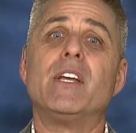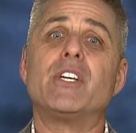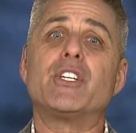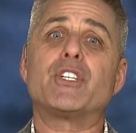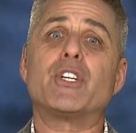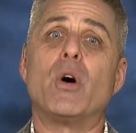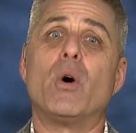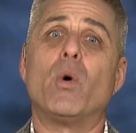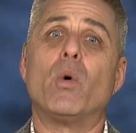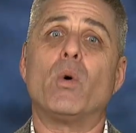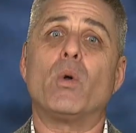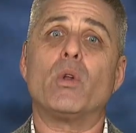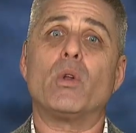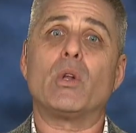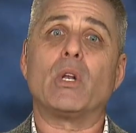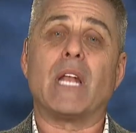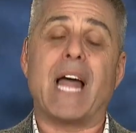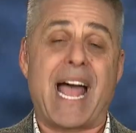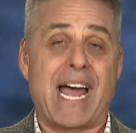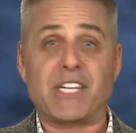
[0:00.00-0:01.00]
So
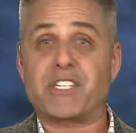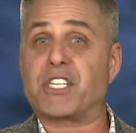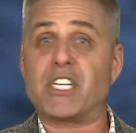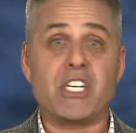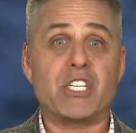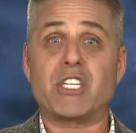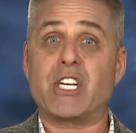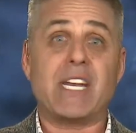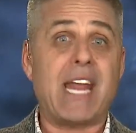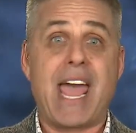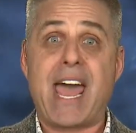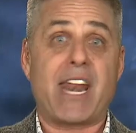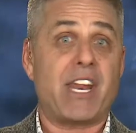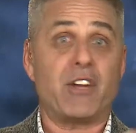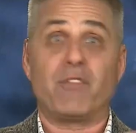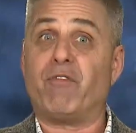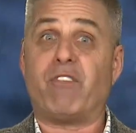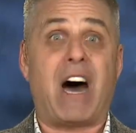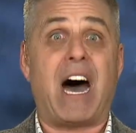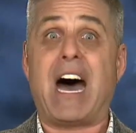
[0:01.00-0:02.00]
last season had
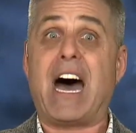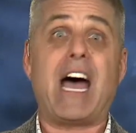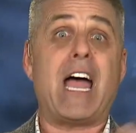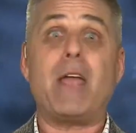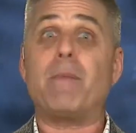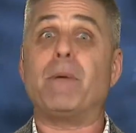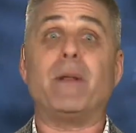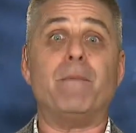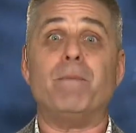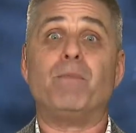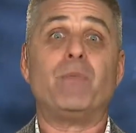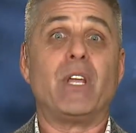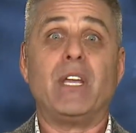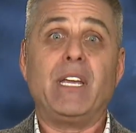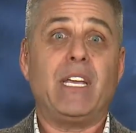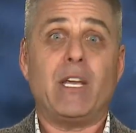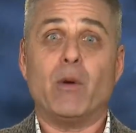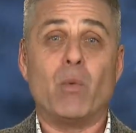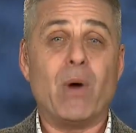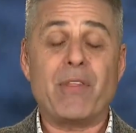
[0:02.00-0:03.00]
a vibe and
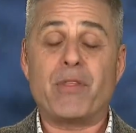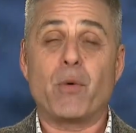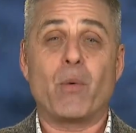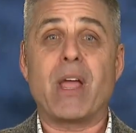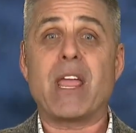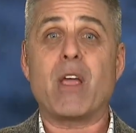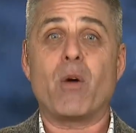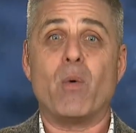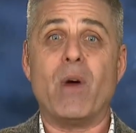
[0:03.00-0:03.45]
it went the way it